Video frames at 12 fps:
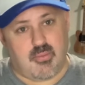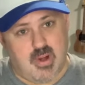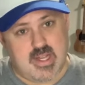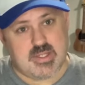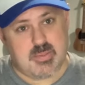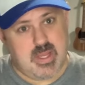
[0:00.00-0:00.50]

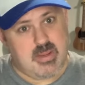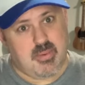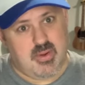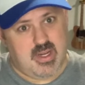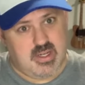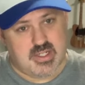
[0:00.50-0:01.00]
rice
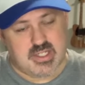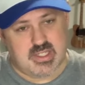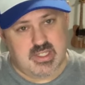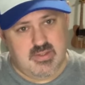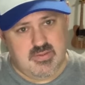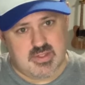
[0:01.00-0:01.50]
paper inner
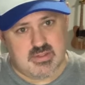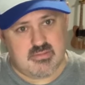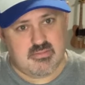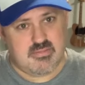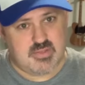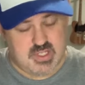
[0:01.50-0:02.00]
sleeves,
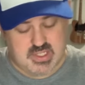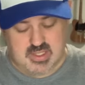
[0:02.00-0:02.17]
just